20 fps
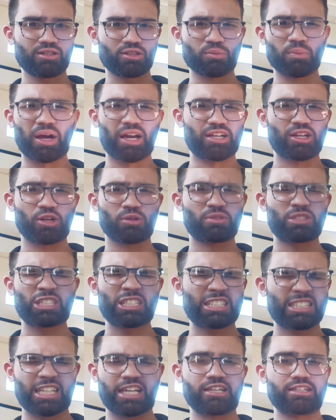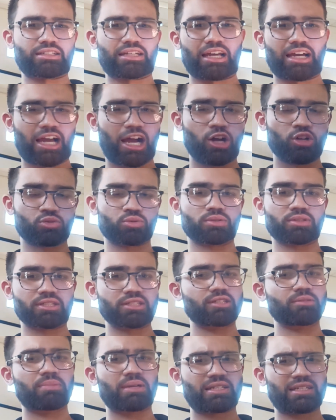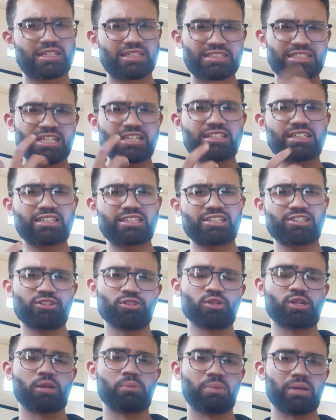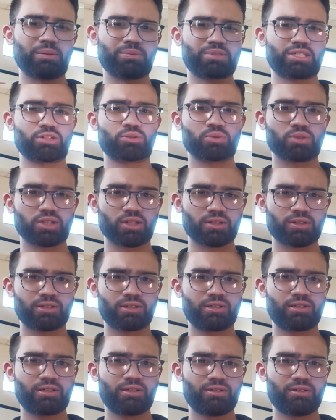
You might not say it outwardly, but internally you can be upset with her.